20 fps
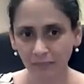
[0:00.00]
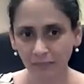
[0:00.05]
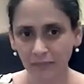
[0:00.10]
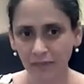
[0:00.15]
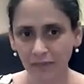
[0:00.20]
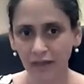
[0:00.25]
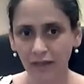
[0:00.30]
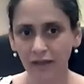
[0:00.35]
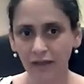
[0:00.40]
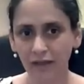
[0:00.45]

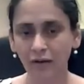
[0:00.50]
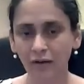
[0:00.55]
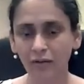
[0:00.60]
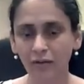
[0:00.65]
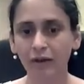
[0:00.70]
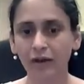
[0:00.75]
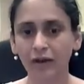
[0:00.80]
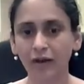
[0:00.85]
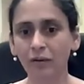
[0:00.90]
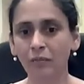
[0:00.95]
You know,
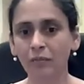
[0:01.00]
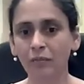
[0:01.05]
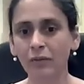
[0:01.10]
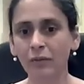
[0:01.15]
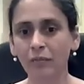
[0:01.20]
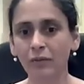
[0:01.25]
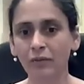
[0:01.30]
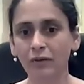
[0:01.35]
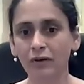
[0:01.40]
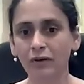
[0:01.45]

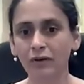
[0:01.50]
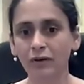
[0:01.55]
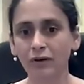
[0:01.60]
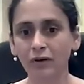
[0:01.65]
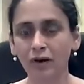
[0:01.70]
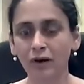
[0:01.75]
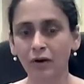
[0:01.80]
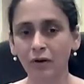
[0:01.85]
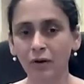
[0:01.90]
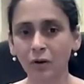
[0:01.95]
people
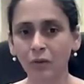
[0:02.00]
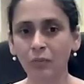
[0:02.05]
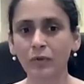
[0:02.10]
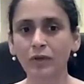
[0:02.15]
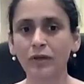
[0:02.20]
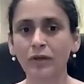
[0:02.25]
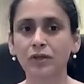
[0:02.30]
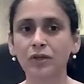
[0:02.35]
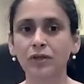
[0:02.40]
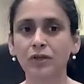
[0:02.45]
are
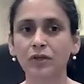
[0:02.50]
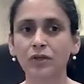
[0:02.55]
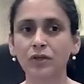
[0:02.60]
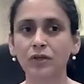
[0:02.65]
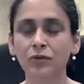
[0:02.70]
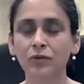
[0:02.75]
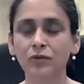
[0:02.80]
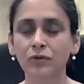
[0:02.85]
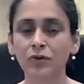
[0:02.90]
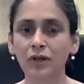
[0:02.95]
open
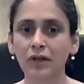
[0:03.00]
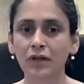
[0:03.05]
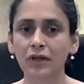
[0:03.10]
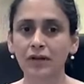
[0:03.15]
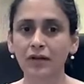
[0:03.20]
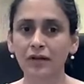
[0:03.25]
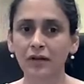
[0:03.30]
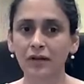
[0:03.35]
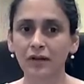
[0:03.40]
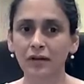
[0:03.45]
to
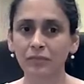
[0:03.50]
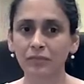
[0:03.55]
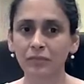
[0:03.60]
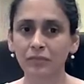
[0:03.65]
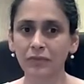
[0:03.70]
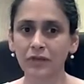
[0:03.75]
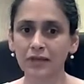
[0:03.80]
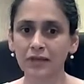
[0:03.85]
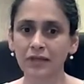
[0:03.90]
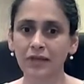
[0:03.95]

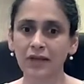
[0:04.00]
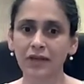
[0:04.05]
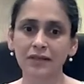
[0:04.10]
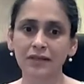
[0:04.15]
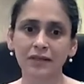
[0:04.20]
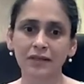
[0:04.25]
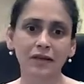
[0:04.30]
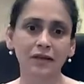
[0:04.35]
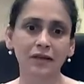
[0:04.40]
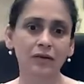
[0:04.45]

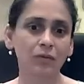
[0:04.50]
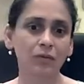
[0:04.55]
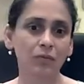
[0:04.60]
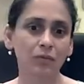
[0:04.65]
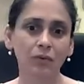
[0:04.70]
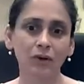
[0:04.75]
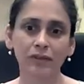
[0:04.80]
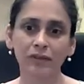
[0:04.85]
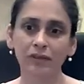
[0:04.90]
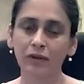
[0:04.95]
discussing
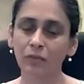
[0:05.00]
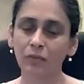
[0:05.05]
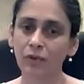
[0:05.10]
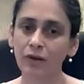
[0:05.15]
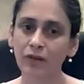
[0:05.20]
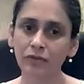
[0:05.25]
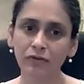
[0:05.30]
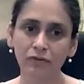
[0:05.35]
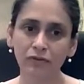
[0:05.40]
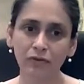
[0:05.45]
what they
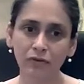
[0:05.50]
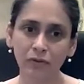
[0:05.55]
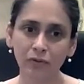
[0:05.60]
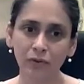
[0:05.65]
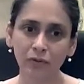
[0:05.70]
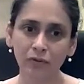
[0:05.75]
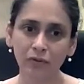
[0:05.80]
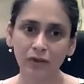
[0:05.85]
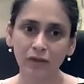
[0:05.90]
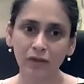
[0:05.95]
went
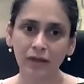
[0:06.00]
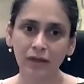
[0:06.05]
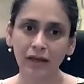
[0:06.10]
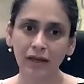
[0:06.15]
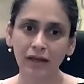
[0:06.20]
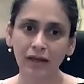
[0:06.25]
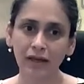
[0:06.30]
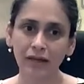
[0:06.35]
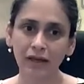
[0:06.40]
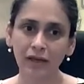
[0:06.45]
through
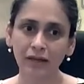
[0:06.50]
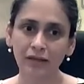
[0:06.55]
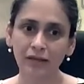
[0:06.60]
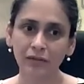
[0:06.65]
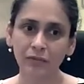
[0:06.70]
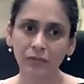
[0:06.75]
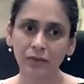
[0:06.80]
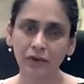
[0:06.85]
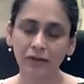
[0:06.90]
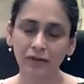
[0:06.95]

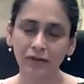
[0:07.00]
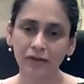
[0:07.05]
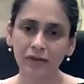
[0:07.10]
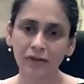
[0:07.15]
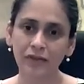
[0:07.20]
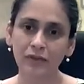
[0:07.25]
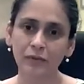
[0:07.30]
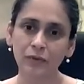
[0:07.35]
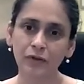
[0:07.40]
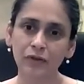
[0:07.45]
and what their
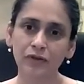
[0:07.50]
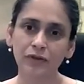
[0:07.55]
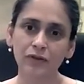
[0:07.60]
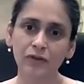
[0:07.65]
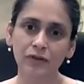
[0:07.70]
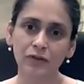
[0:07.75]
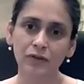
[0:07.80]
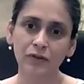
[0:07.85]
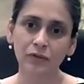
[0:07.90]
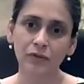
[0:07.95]

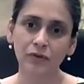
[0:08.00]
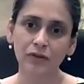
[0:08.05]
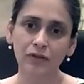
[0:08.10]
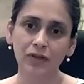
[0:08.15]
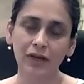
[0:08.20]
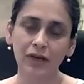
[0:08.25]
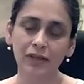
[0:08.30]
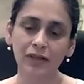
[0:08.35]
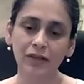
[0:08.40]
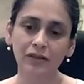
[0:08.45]
experiences were. So
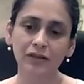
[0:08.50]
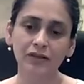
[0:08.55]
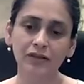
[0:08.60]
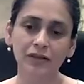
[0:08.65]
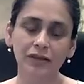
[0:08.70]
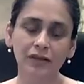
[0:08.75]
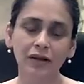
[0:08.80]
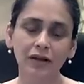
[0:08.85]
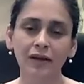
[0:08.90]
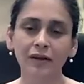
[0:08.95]
I think there's a
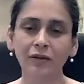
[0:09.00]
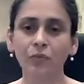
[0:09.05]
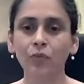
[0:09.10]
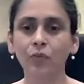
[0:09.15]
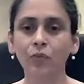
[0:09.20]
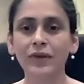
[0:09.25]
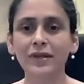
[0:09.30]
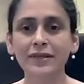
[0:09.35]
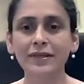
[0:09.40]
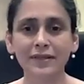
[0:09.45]
lot of
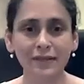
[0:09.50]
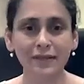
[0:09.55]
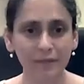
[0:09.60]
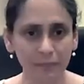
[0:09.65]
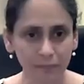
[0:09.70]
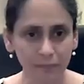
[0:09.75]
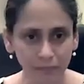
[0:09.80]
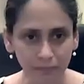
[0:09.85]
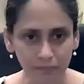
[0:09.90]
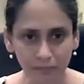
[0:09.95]

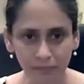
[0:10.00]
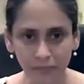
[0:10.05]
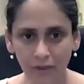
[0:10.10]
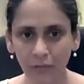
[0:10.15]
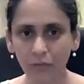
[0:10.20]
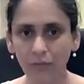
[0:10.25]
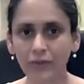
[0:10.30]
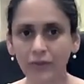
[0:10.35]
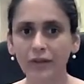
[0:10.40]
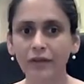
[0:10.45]
wisdom
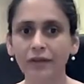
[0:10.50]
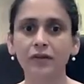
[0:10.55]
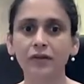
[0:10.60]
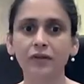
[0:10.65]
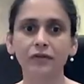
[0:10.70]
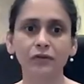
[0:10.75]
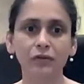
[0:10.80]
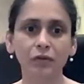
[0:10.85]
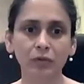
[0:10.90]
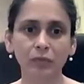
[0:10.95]
within the
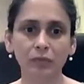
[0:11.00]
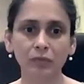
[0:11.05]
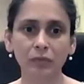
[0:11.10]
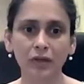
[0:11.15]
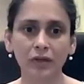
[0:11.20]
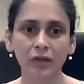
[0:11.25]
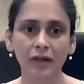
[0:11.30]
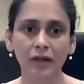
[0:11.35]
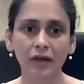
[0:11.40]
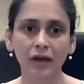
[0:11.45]
group.
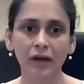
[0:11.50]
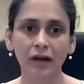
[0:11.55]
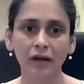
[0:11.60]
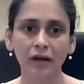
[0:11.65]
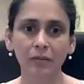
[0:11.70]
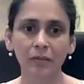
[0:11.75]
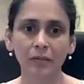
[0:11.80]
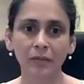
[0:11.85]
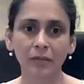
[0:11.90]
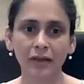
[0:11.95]

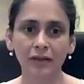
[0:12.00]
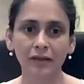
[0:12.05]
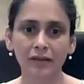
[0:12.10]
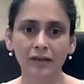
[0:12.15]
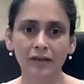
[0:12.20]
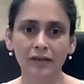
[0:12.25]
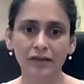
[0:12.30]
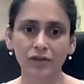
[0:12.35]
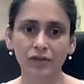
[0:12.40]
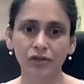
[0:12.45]
And
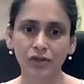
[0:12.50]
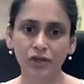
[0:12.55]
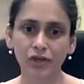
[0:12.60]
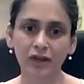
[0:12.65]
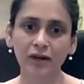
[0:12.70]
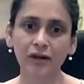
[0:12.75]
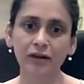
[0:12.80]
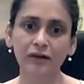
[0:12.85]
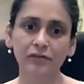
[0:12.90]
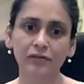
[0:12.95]
this
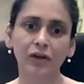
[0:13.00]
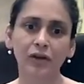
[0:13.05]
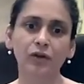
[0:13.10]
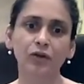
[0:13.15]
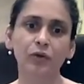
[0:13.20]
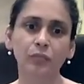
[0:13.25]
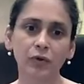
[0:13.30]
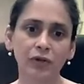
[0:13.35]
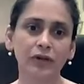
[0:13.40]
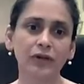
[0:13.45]
shared
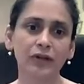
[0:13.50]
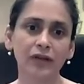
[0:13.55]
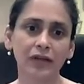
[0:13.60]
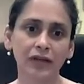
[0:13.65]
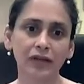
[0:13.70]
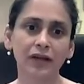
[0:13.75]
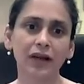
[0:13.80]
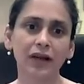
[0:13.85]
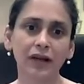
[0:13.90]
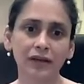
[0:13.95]

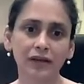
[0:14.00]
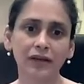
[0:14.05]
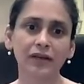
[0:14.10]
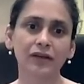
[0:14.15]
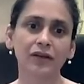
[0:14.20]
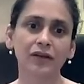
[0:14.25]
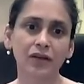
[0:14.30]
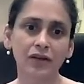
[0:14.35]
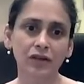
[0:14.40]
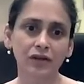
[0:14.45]
vulnerability kind of
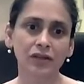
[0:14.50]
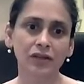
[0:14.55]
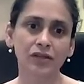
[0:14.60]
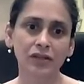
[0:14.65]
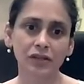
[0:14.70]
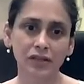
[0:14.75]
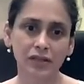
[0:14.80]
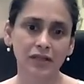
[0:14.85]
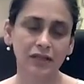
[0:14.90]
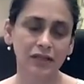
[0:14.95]

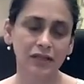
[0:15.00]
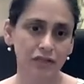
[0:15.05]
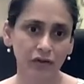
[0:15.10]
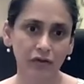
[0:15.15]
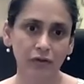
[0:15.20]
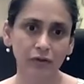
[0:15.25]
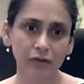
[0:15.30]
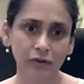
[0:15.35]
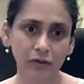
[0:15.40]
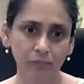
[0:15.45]
encourages each
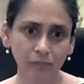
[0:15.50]
other.